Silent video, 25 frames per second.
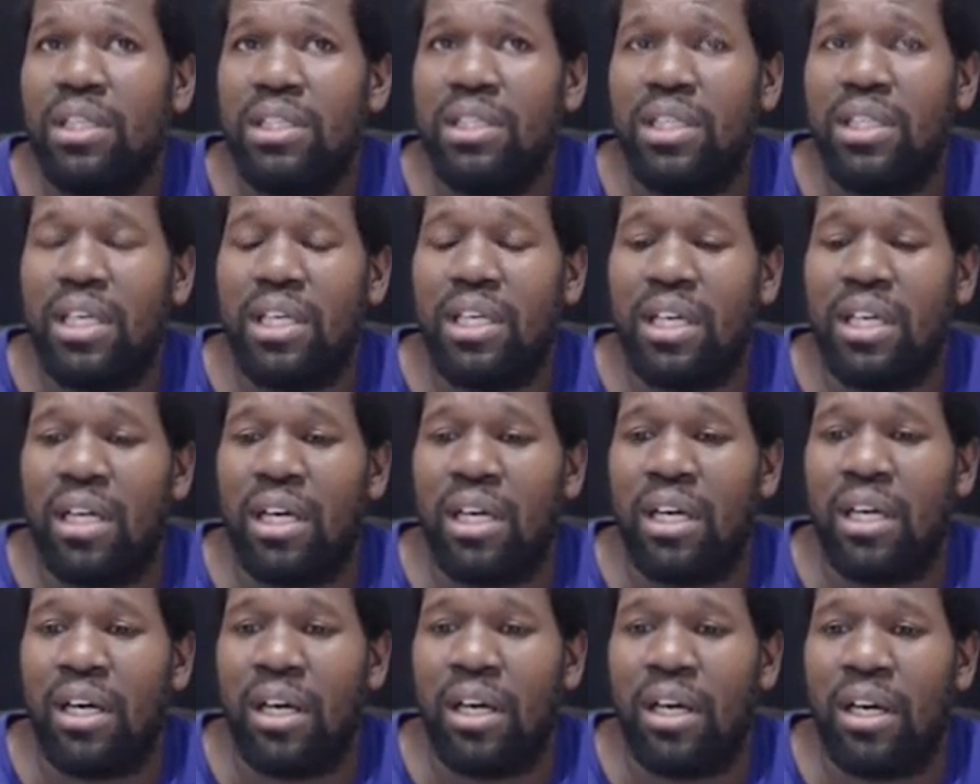
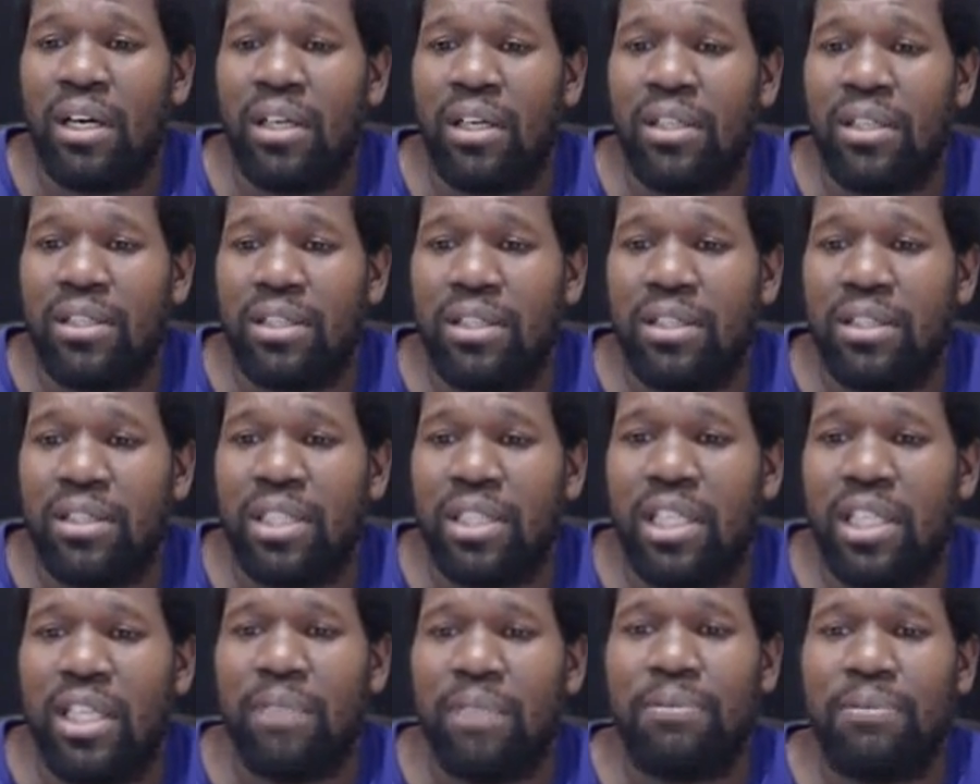
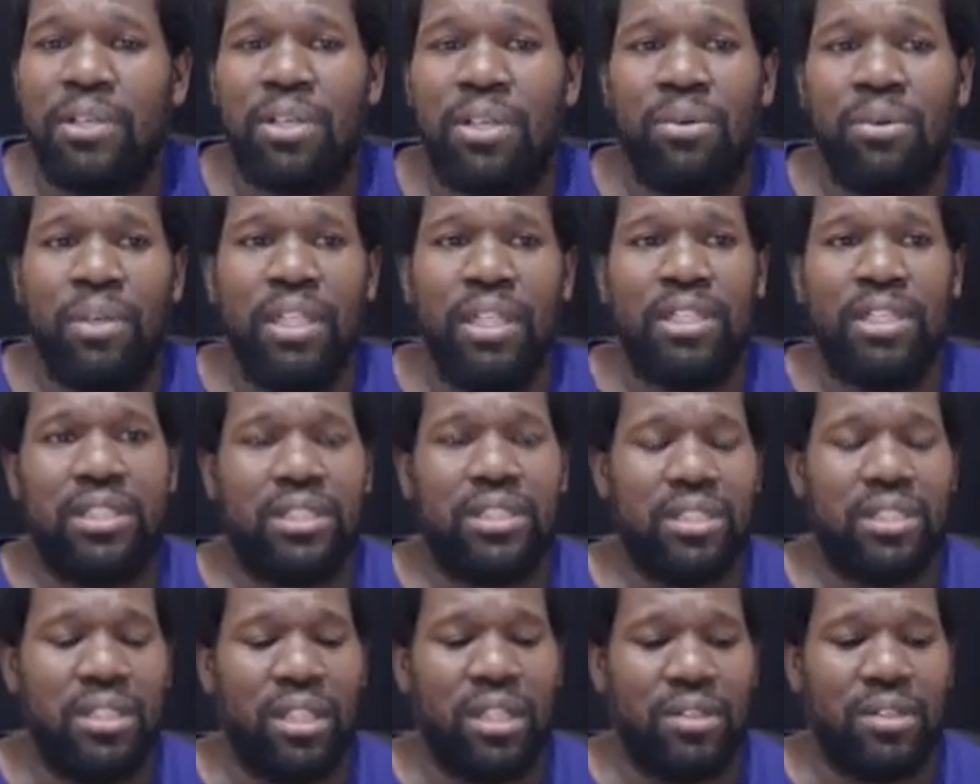to keep the Greeks,
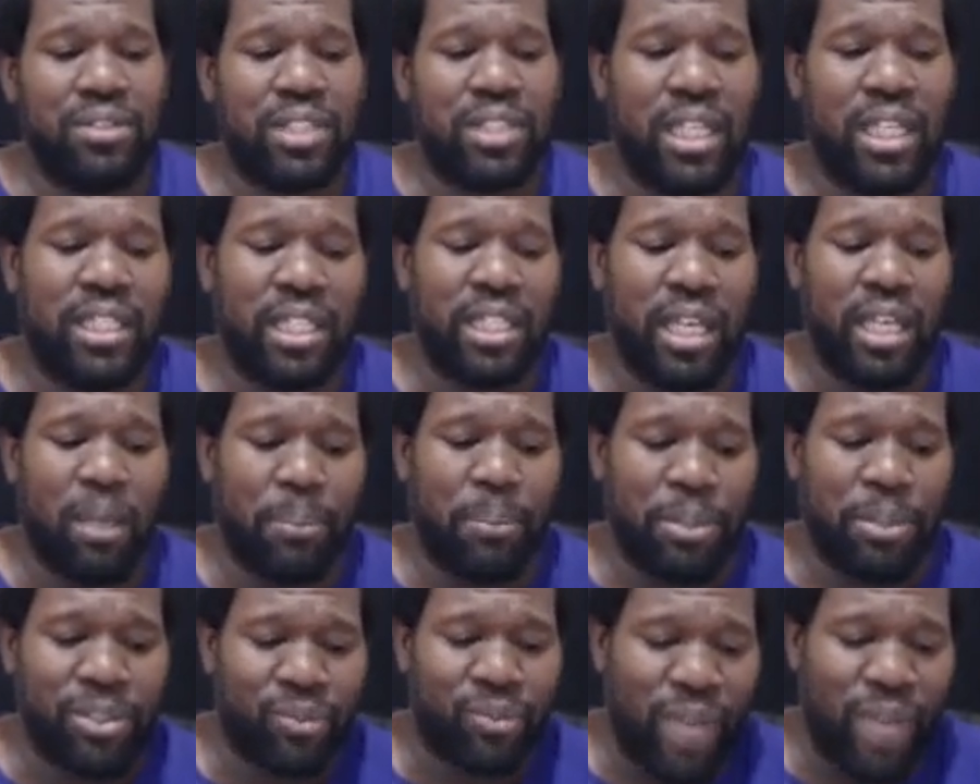you know what I'm saying, to
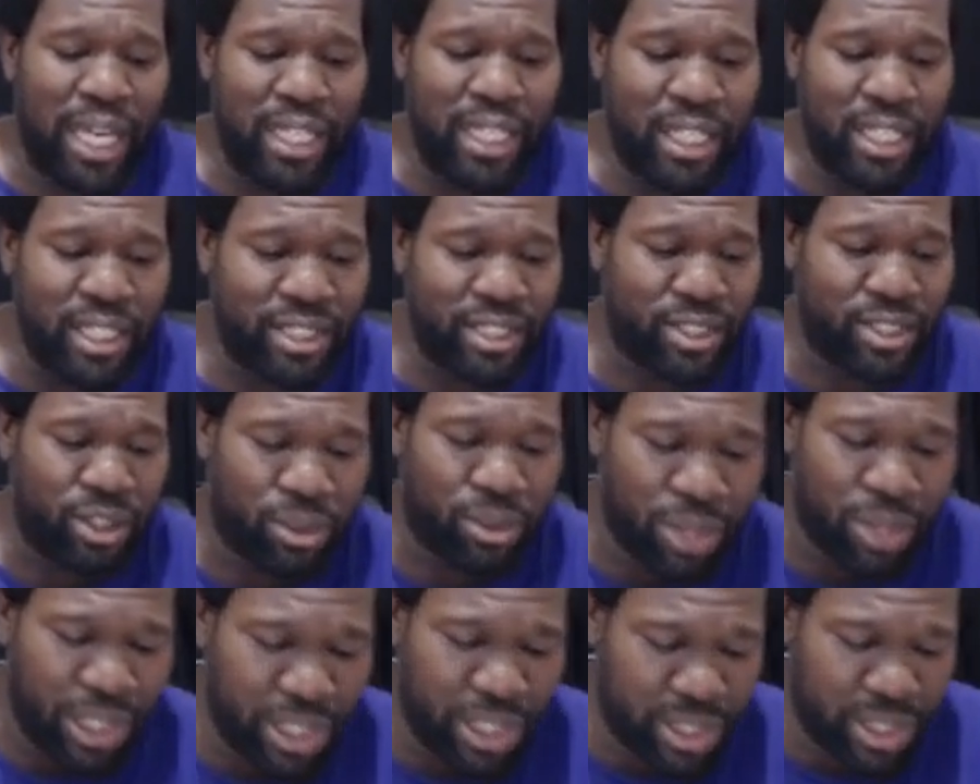help us fight against the
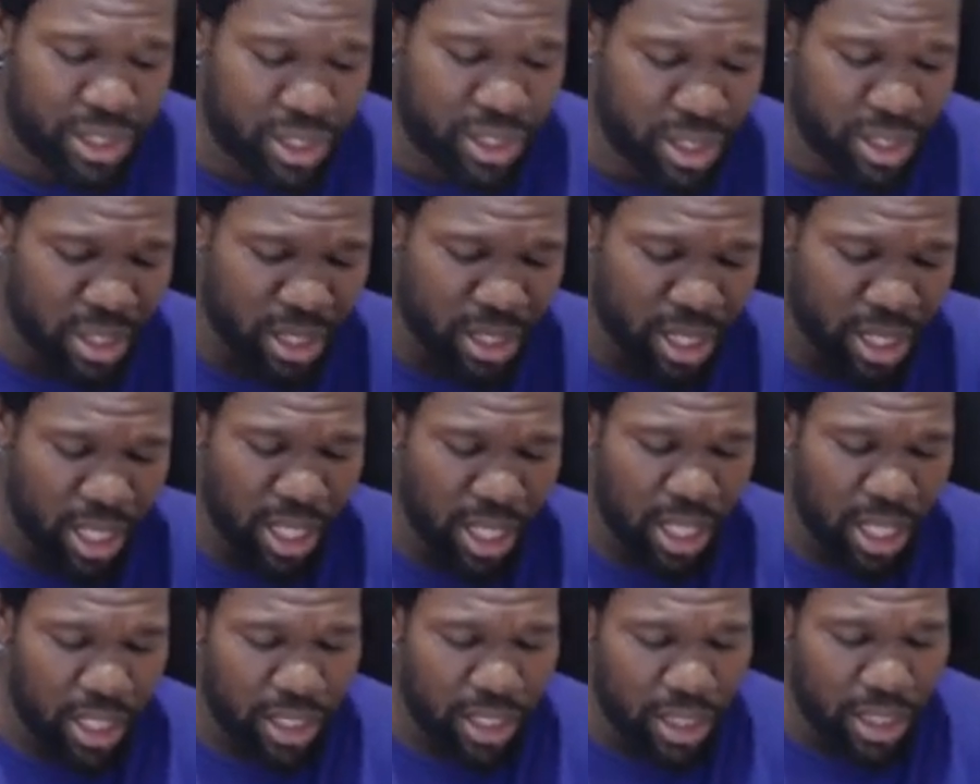Greeks.
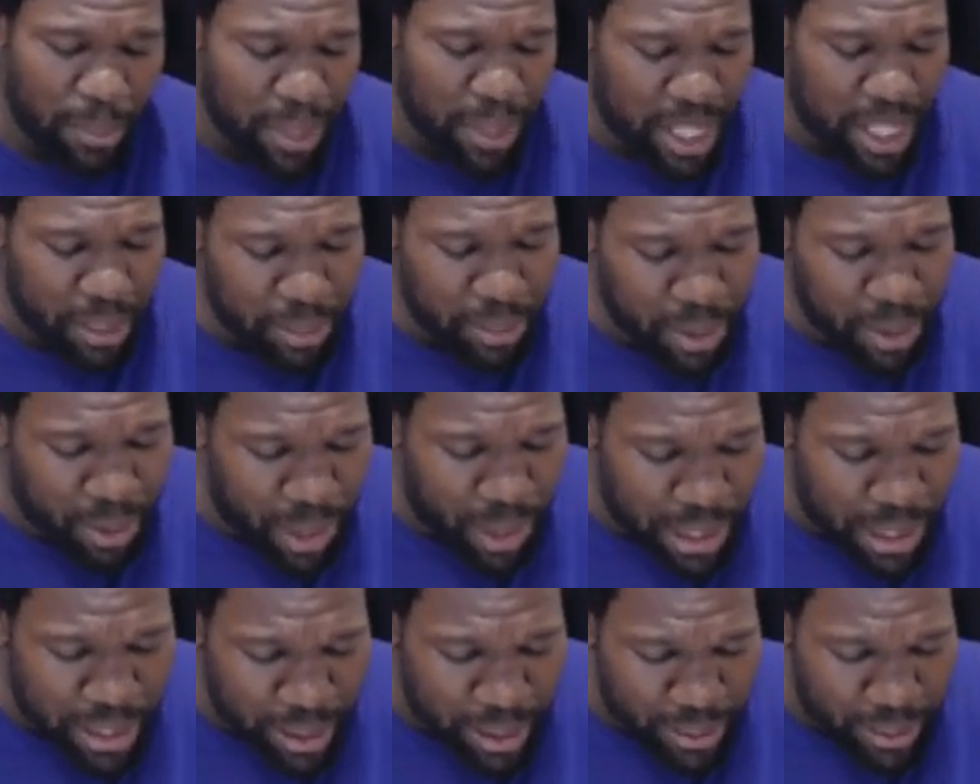Let me keep
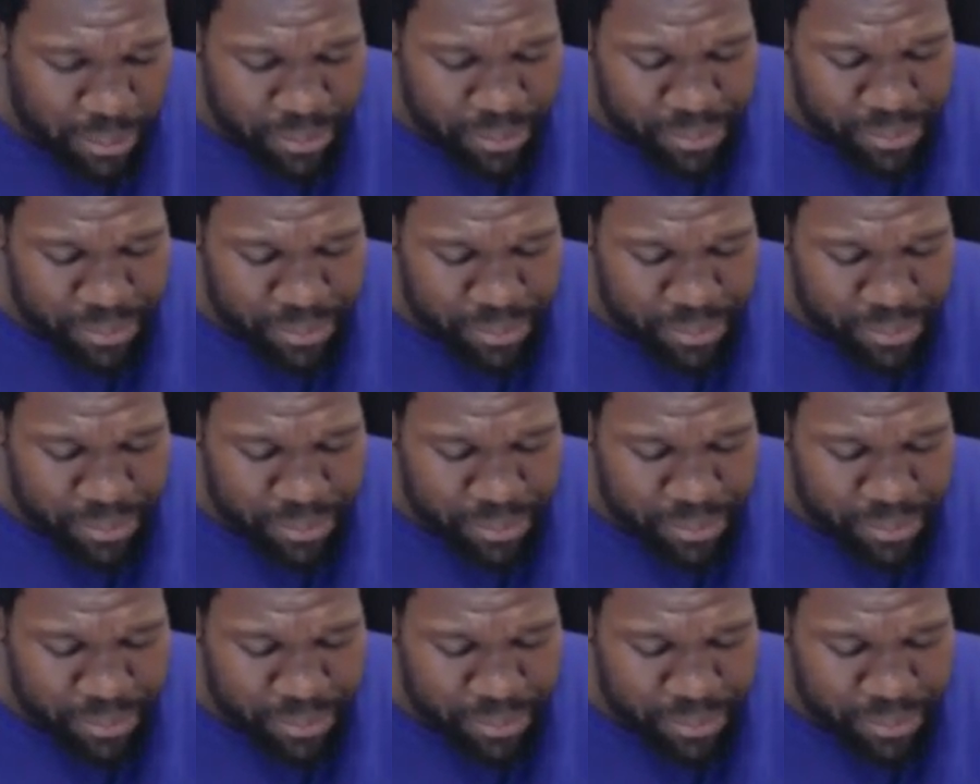going though.